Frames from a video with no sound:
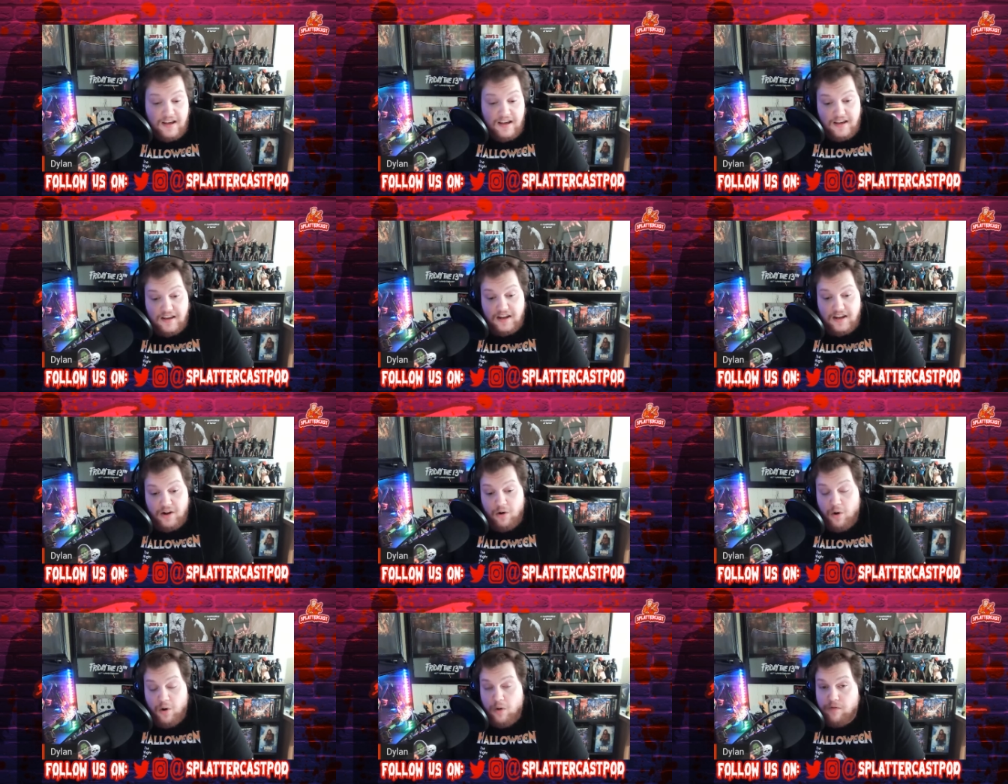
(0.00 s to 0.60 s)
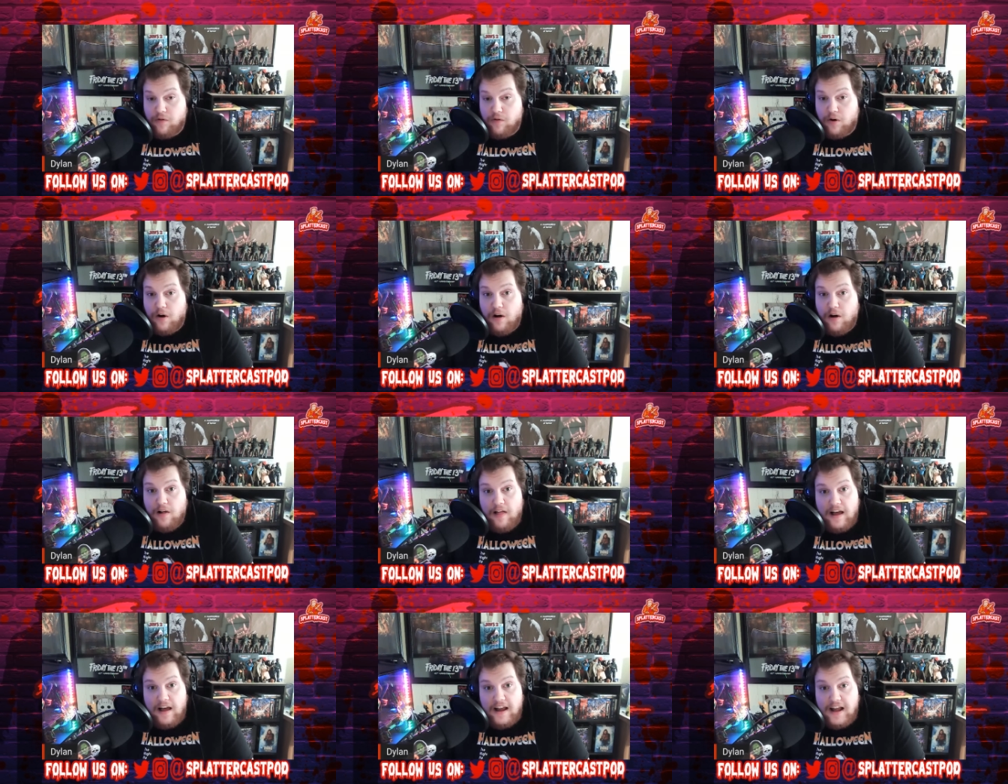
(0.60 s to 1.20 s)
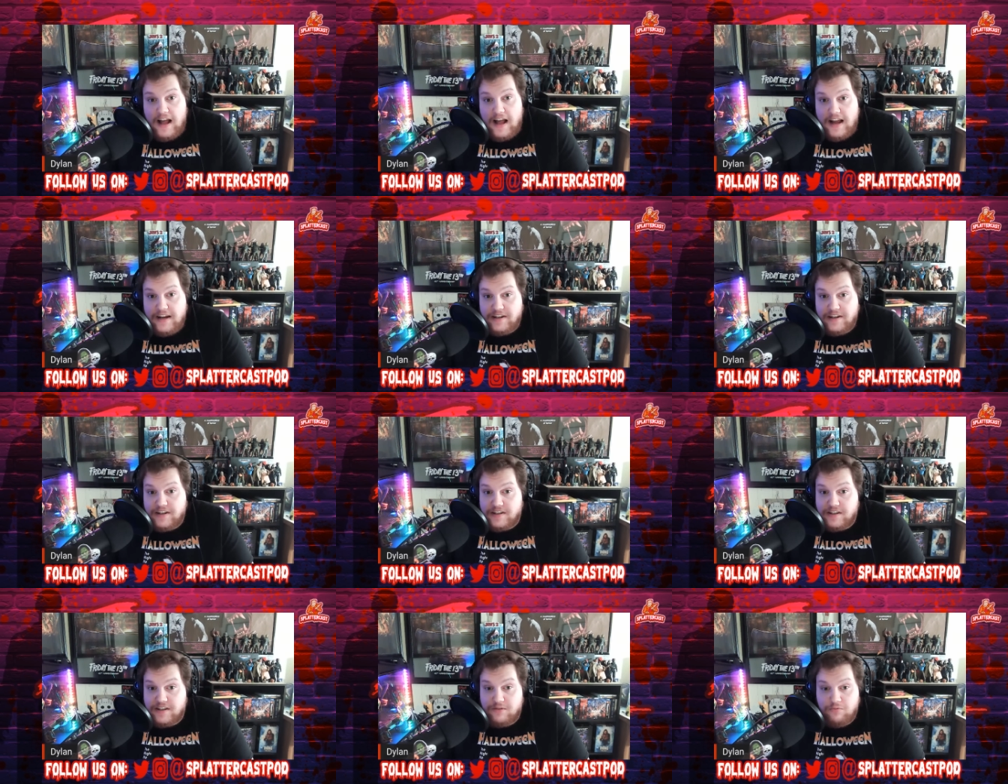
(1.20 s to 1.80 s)
you know, overall, I, I
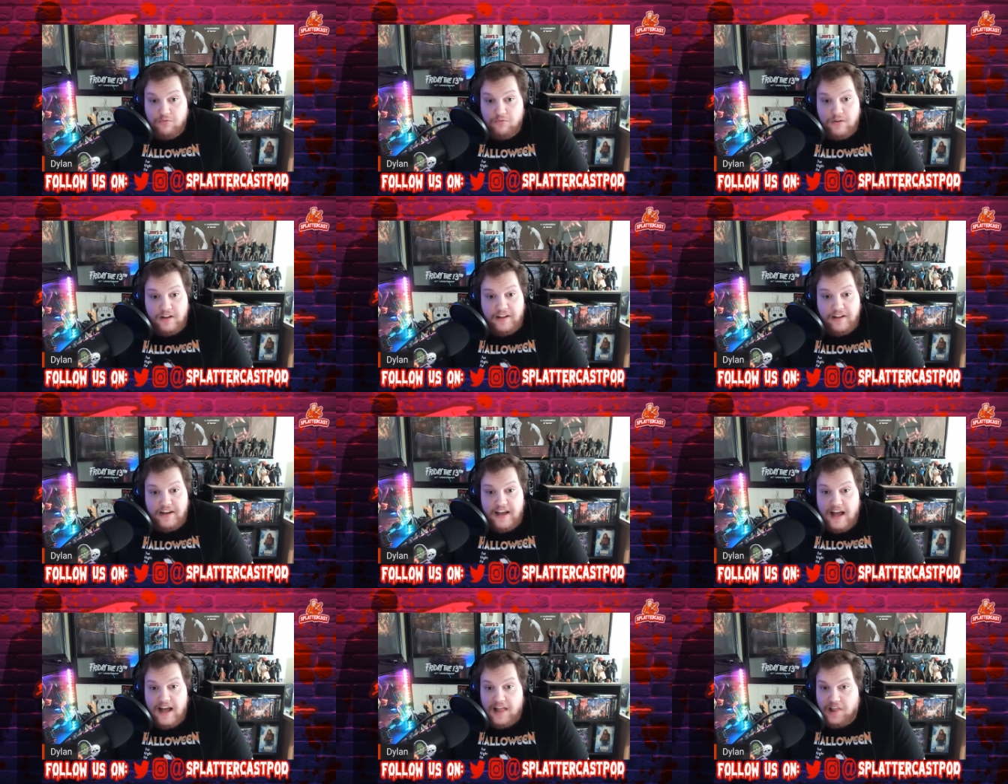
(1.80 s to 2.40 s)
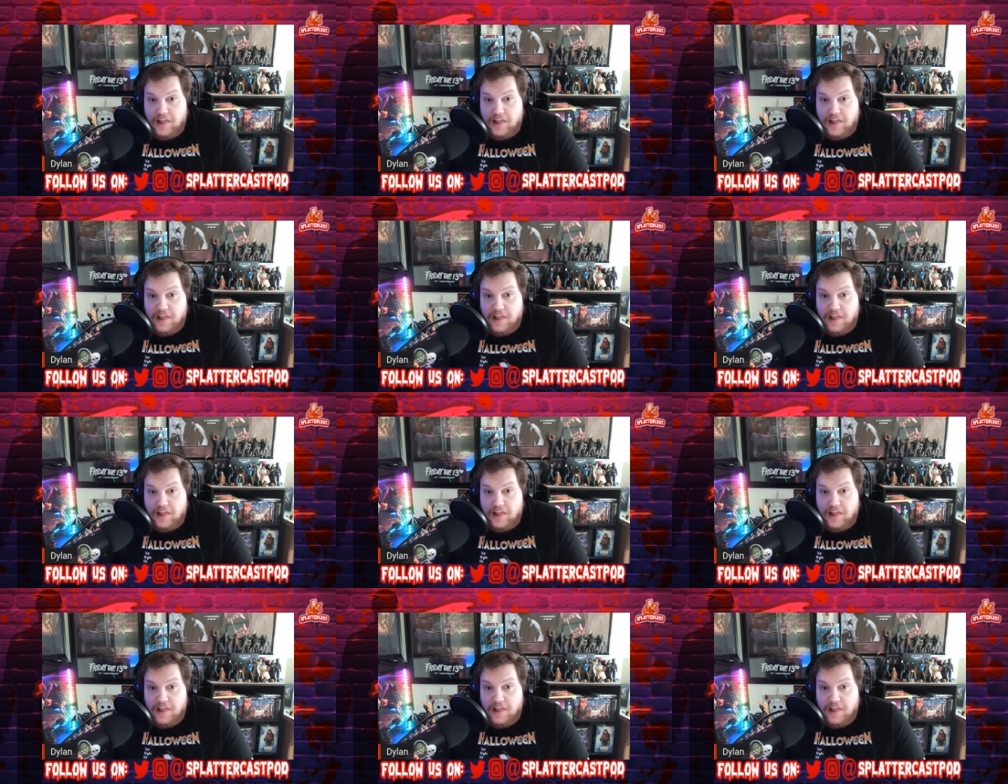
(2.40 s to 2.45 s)
just really got